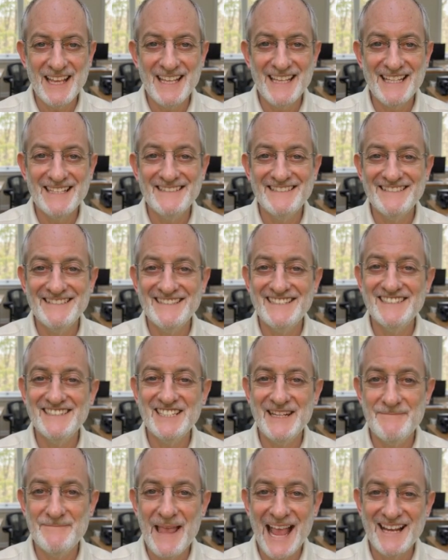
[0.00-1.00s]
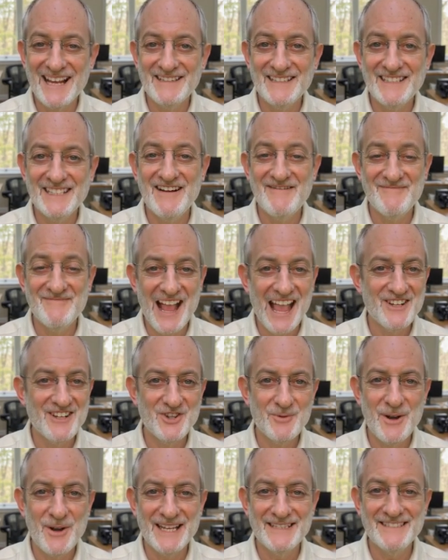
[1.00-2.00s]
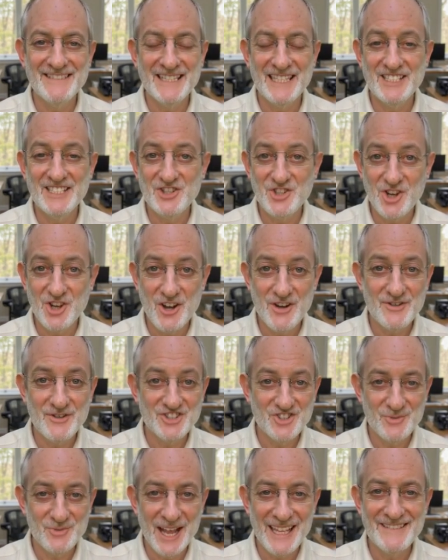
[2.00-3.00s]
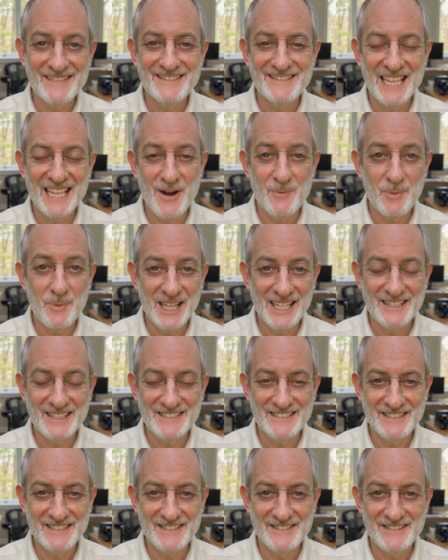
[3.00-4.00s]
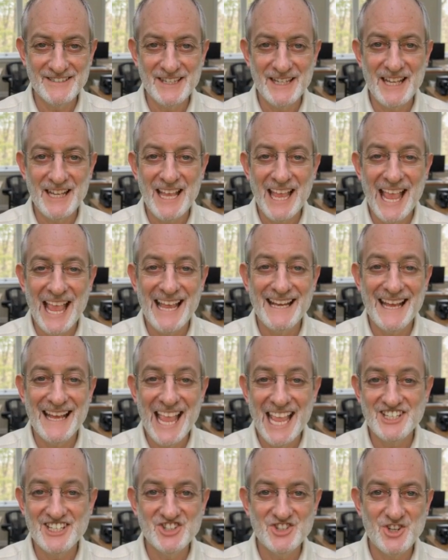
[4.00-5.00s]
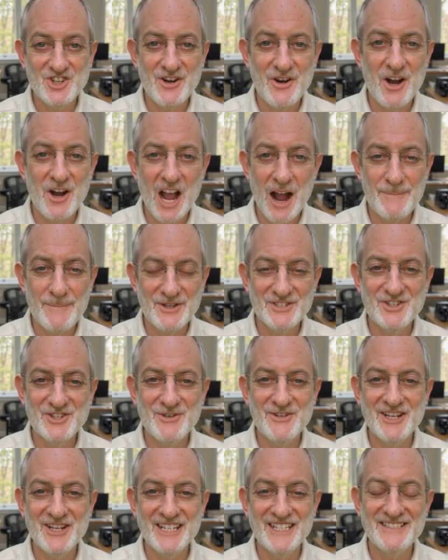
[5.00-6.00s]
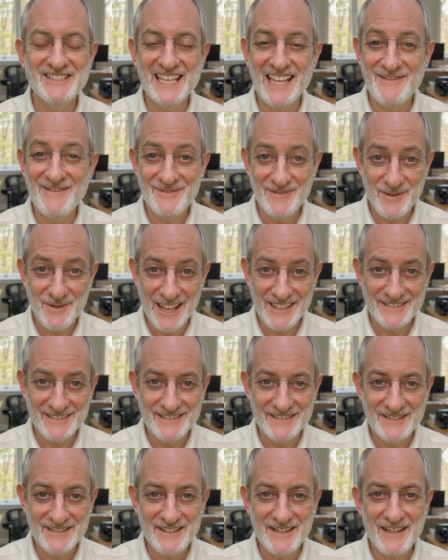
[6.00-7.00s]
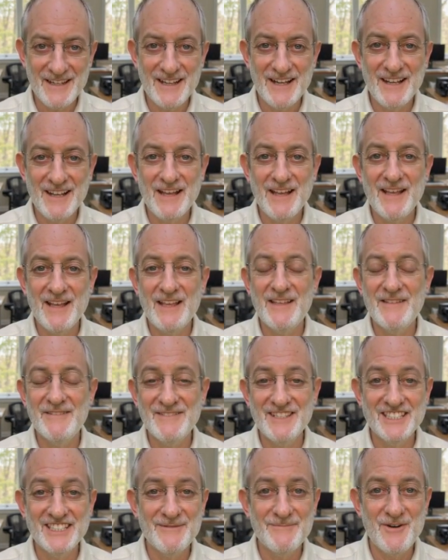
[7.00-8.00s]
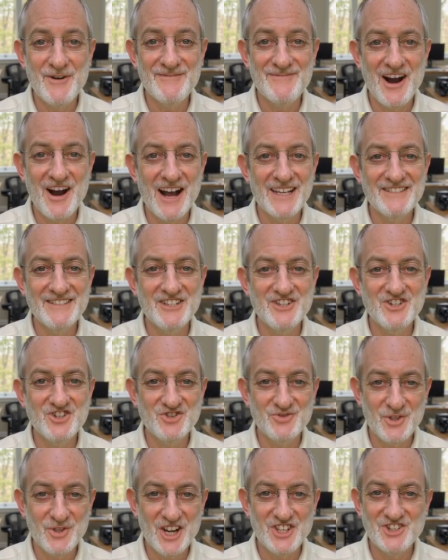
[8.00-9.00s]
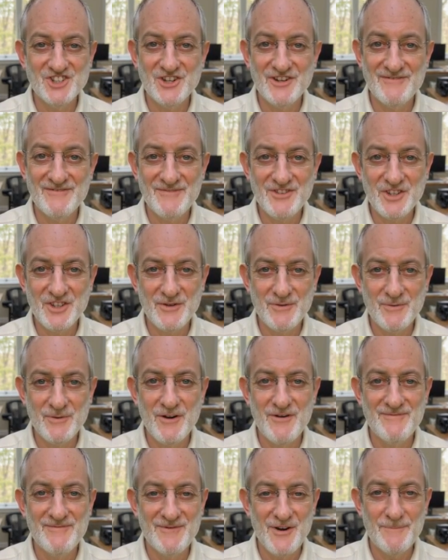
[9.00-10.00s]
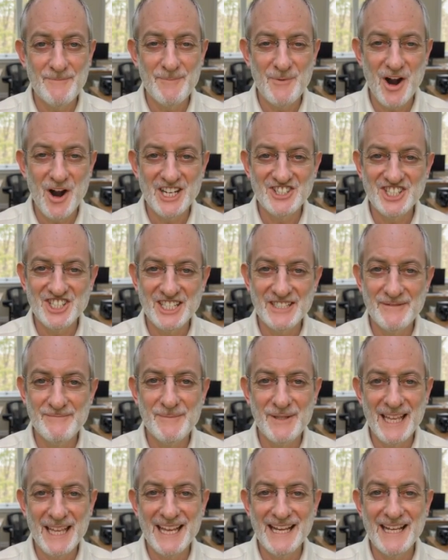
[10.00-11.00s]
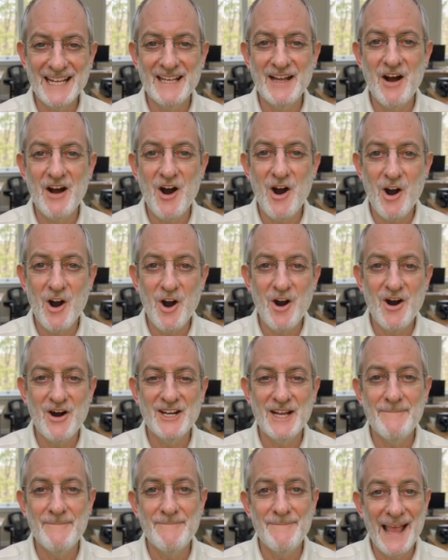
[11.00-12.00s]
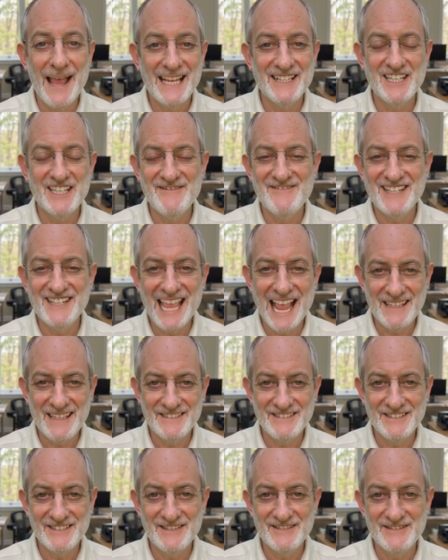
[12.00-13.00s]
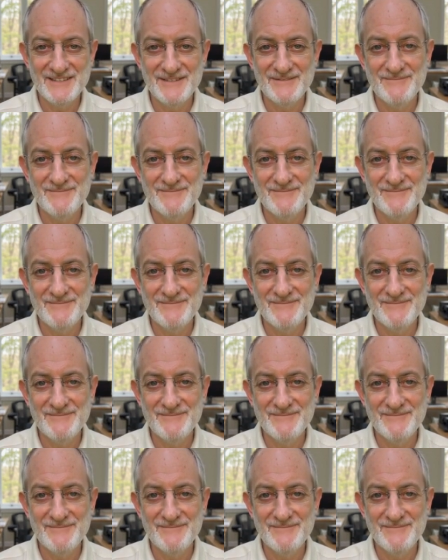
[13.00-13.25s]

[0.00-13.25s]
It systematically evaluates internal strengths and weaknesses and external opportunities and threats. This provides a structured view for project planning or competitive analysis.